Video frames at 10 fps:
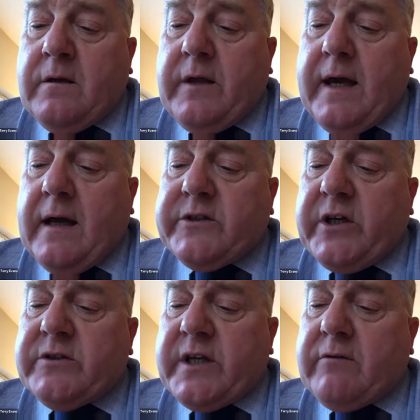The
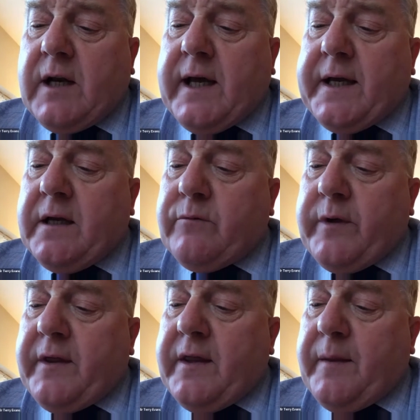actions outlined
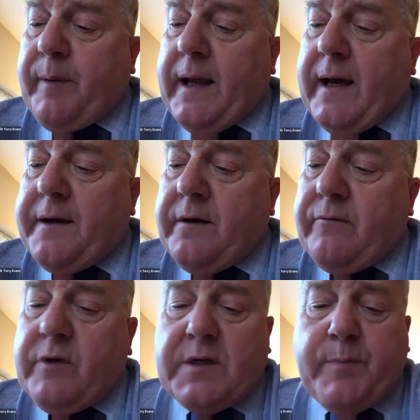within the
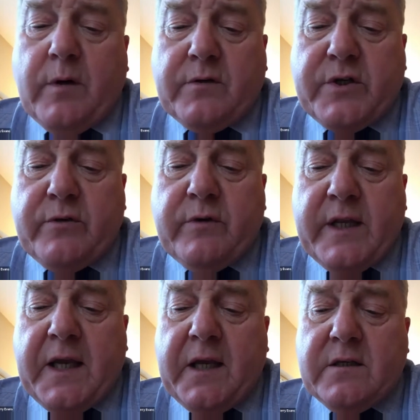plan respond to
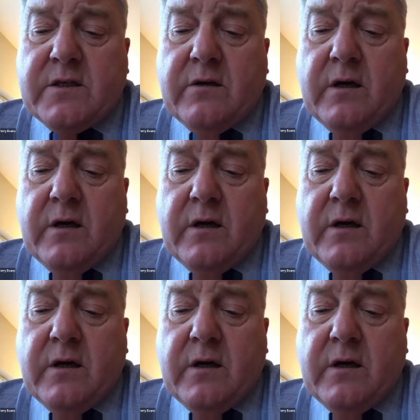needs,